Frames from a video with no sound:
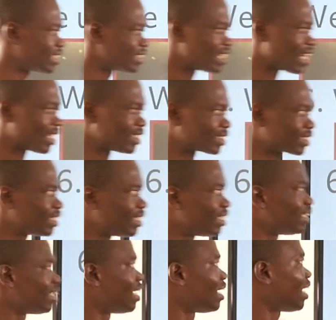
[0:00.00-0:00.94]
is that
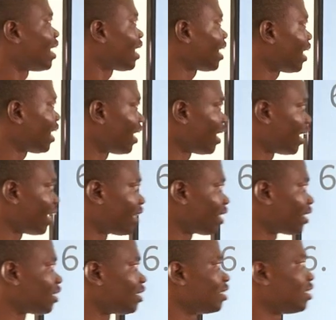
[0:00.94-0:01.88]

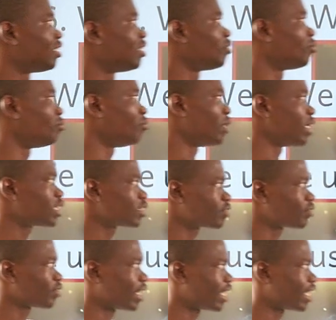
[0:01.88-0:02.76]
air makes